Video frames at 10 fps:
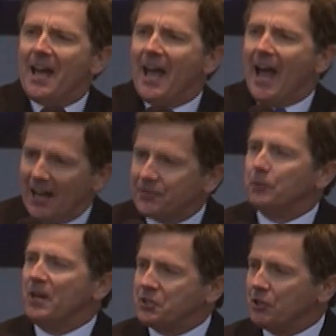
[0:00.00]
At the
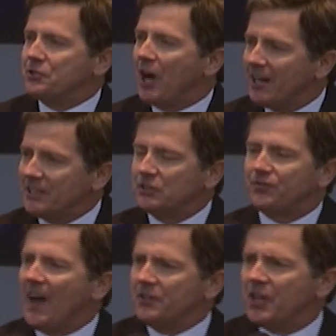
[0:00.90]
Richard Dawkins
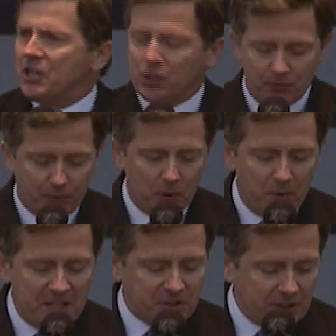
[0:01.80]
Foundation for
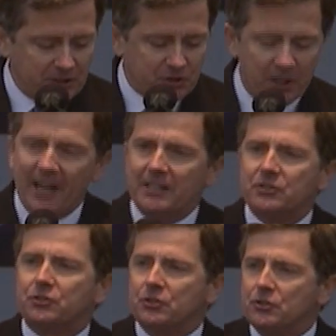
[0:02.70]
Reason in
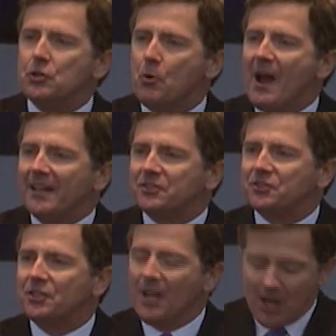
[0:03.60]
Science,
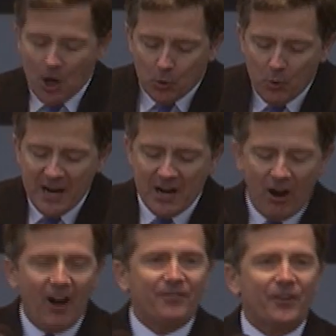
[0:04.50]
U.S., we
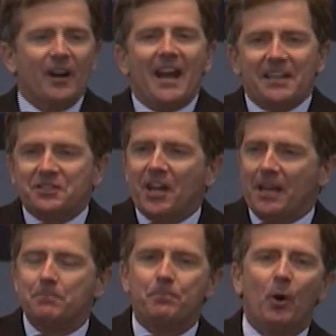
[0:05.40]
offer a
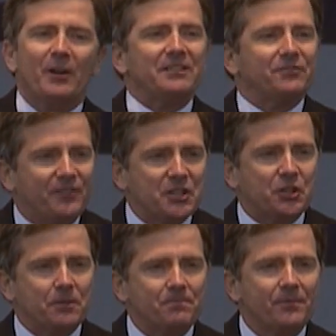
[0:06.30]
10-point
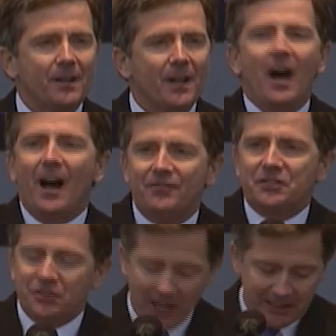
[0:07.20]
vision of a
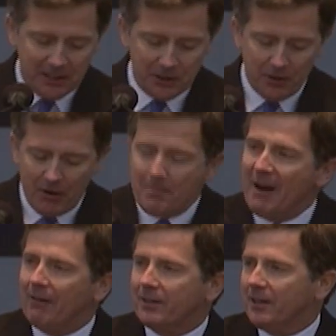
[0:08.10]
secular
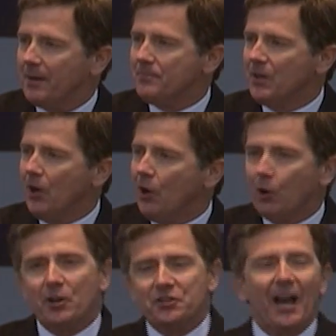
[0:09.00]
America,
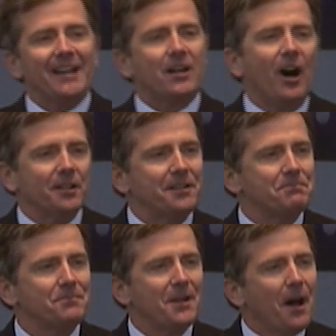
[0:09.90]
or as I call it,
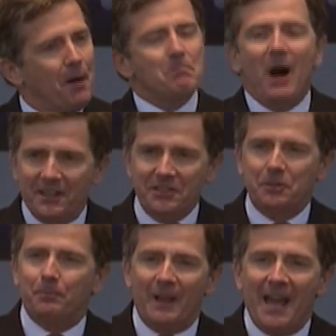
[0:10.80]
a
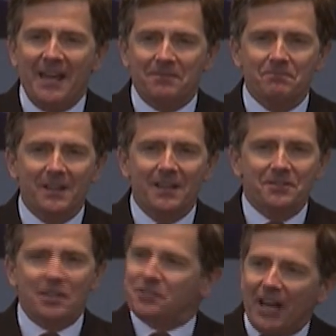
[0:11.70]
modest plan
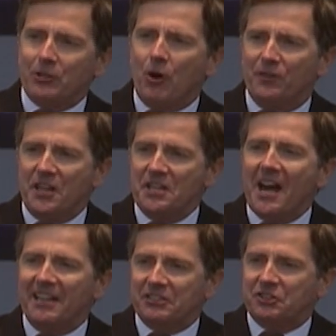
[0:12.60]
to take over the
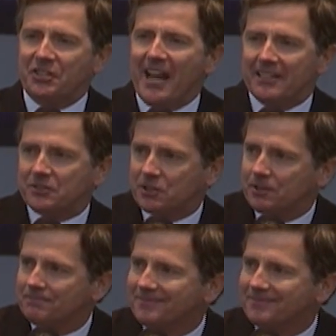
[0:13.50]
United States.